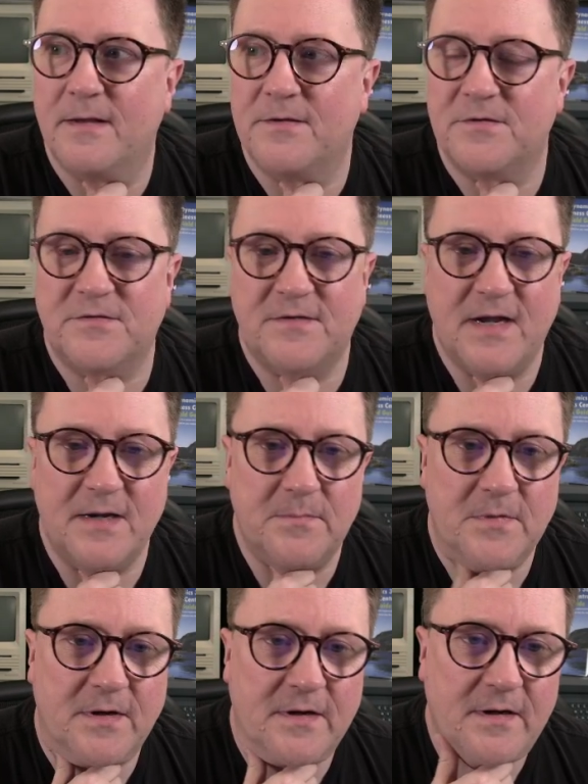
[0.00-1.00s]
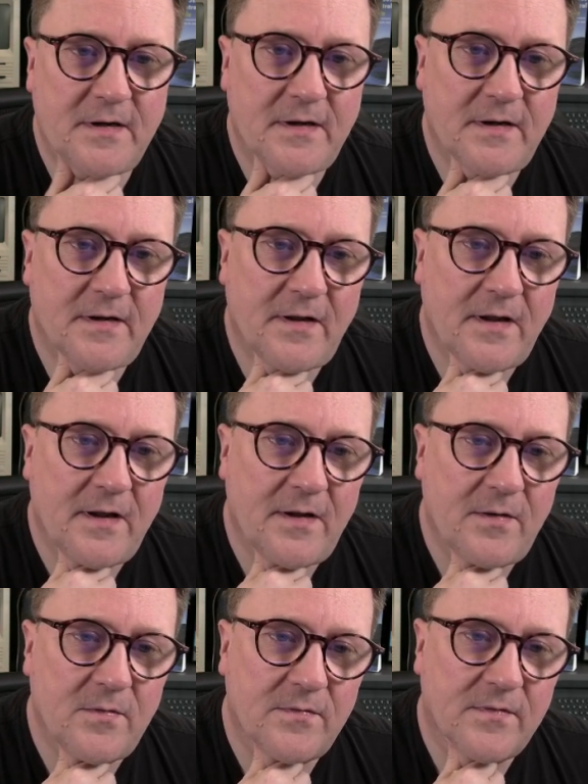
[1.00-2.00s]
statement
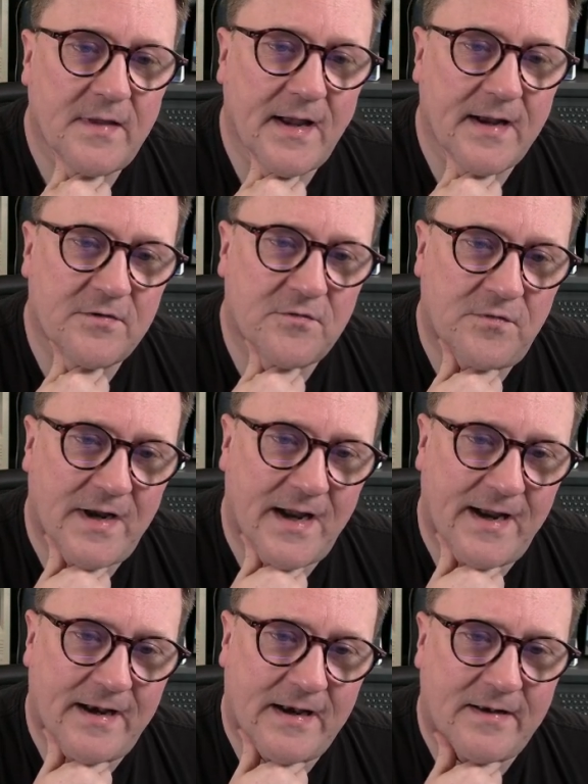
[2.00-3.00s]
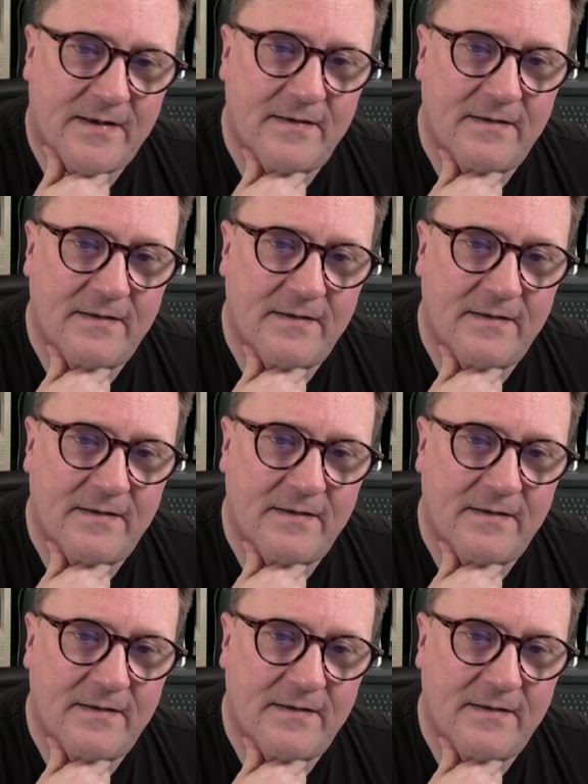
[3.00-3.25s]
that created